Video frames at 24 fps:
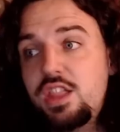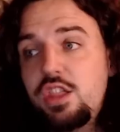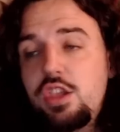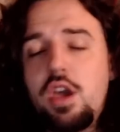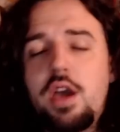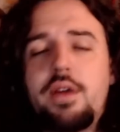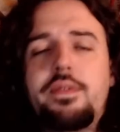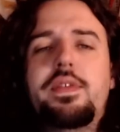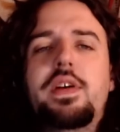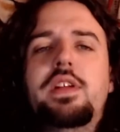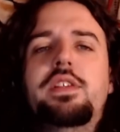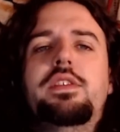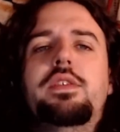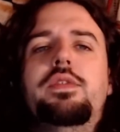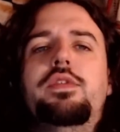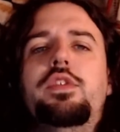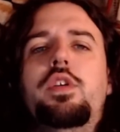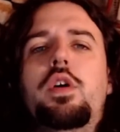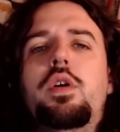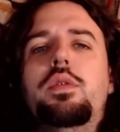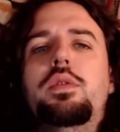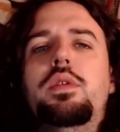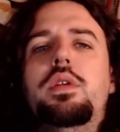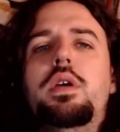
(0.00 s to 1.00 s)
the offensive
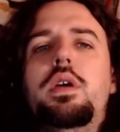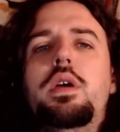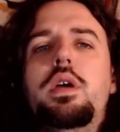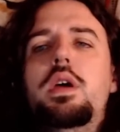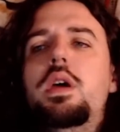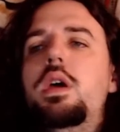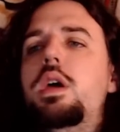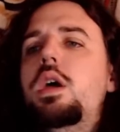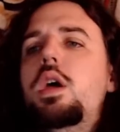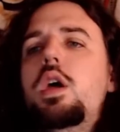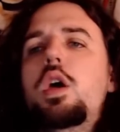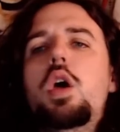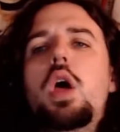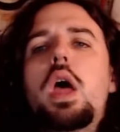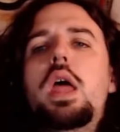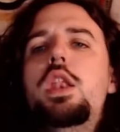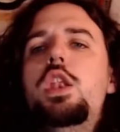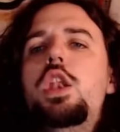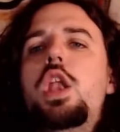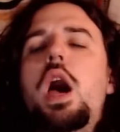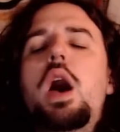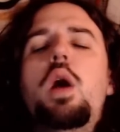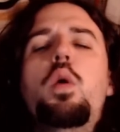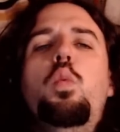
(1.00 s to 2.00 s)
zone.
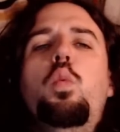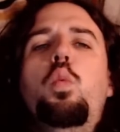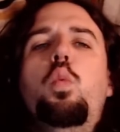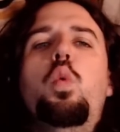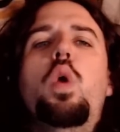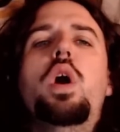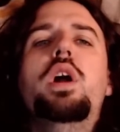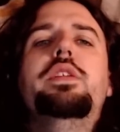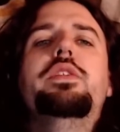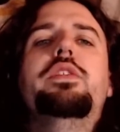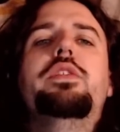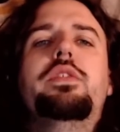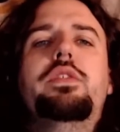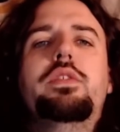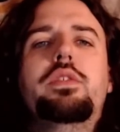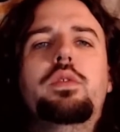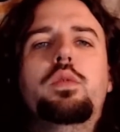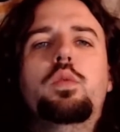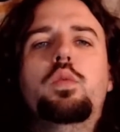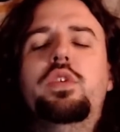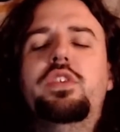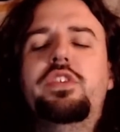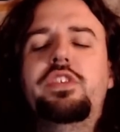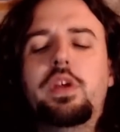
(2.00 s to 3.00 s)
Not once
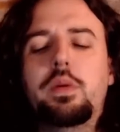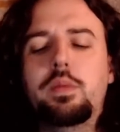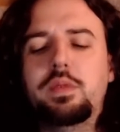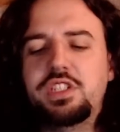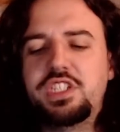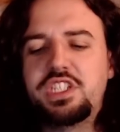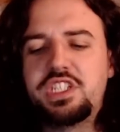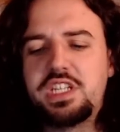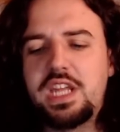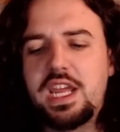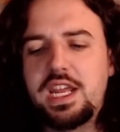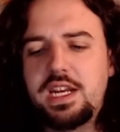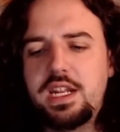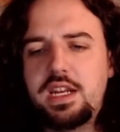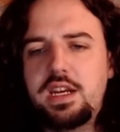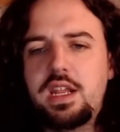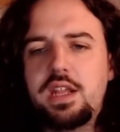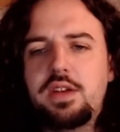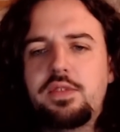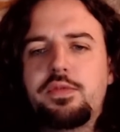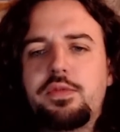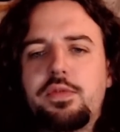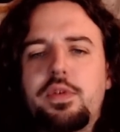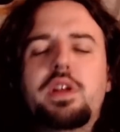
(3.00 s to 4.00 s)
was someone standing
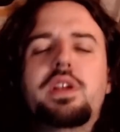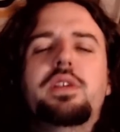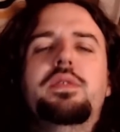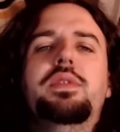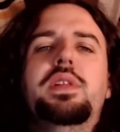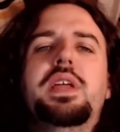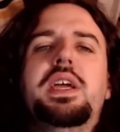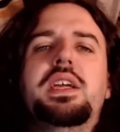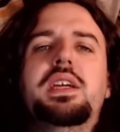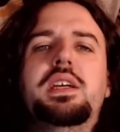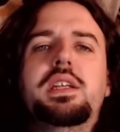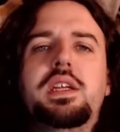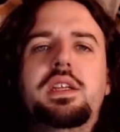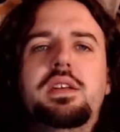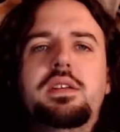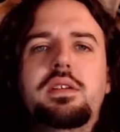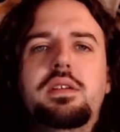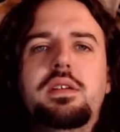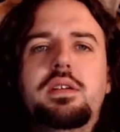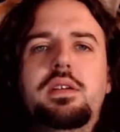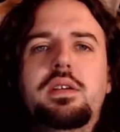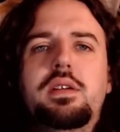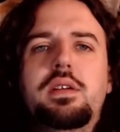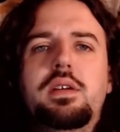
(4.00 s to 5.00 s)
in front of Lankinen.
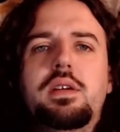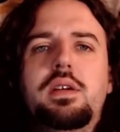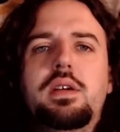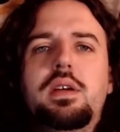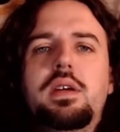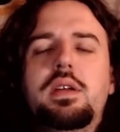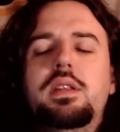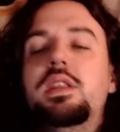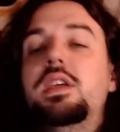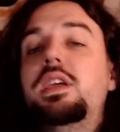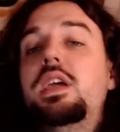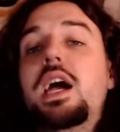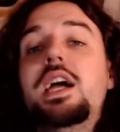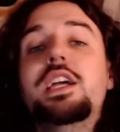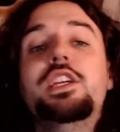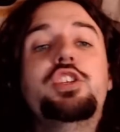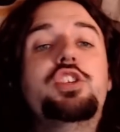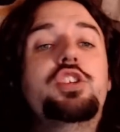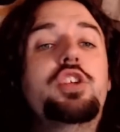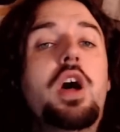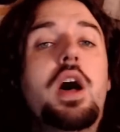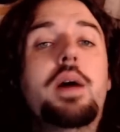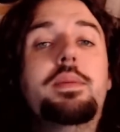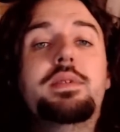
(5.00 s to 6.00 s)
The guy
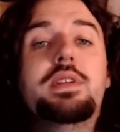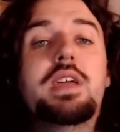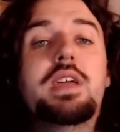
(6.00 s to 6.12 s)
stopped